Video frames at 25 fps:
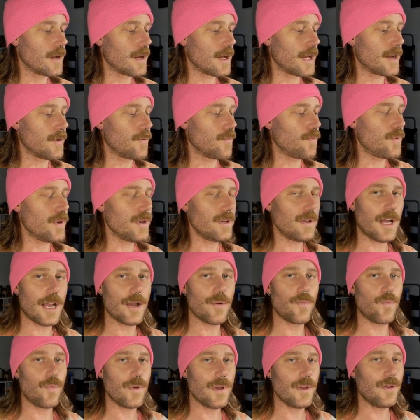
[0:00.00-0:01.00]
I
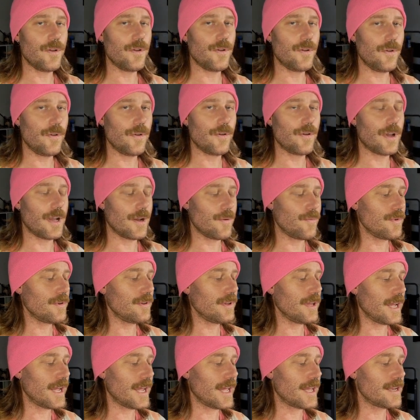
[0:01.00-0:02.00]

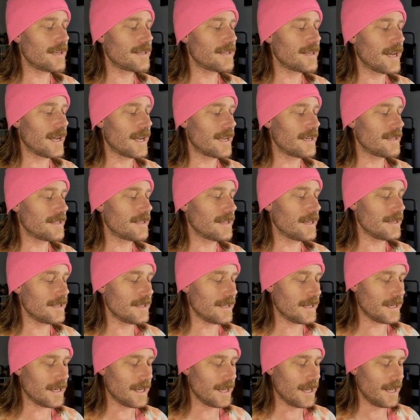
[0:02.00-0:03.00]
will hand it to Ant Designs.
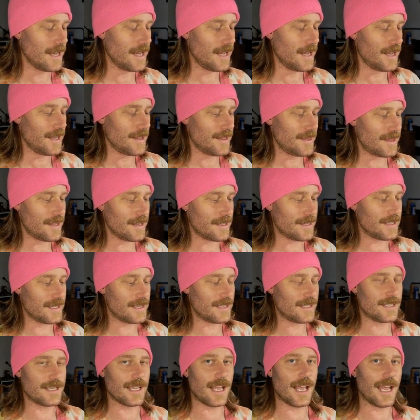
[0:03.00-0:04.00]
Like the
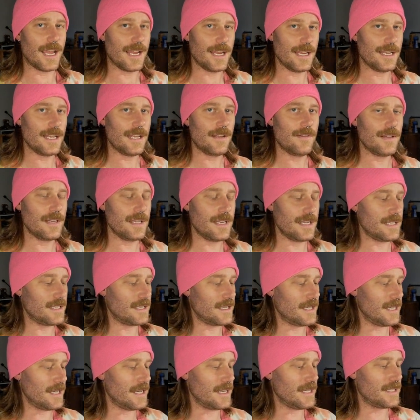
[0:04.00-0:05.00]
design of it
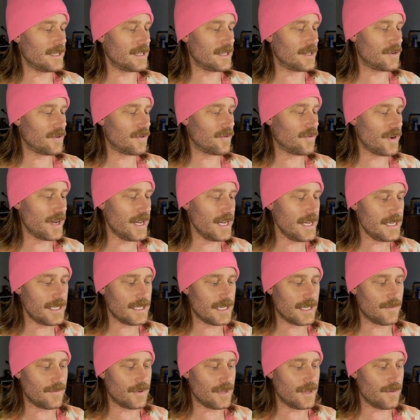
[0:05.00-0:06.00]
is
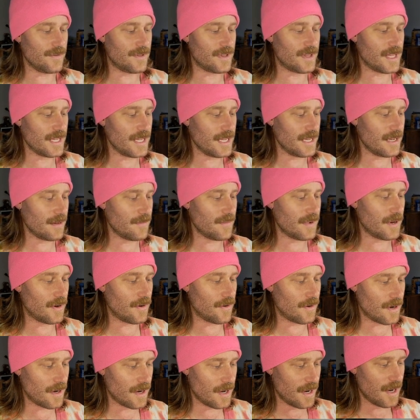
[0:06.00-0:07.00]
crazy when you think
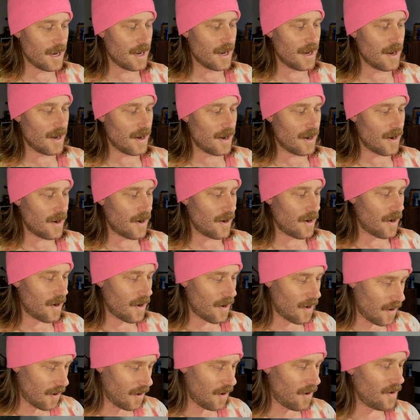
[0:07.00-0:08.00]
about
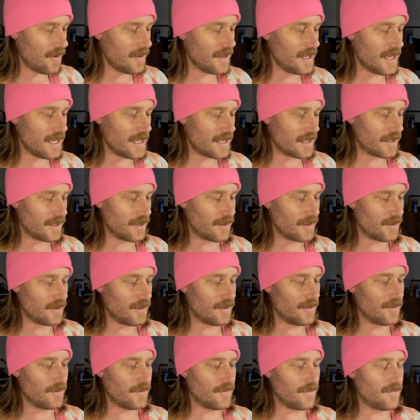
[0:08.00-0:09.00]
all these
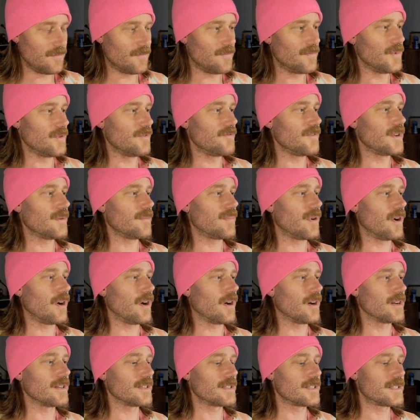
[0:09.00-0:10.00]
little moving
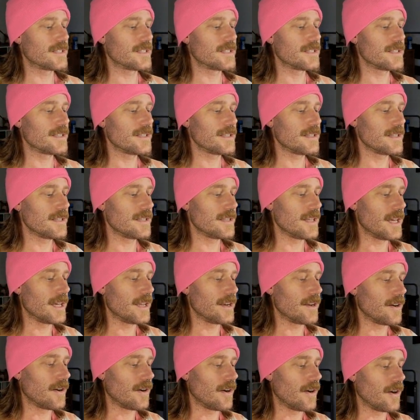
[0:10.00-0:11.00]
parts
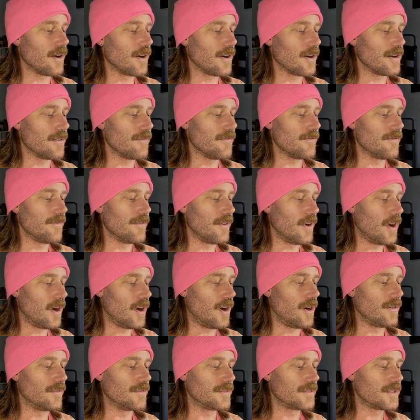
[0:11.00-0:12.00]
that are
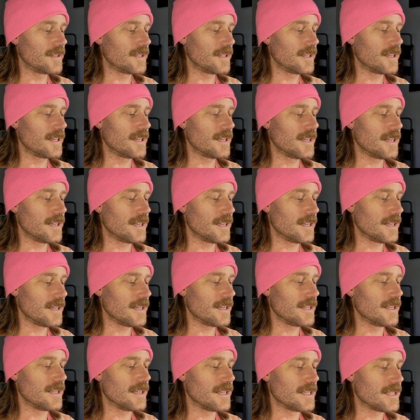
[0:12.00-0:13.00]
involved
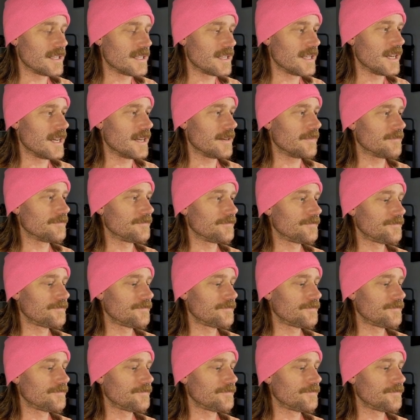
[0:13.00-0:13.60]
in this thing.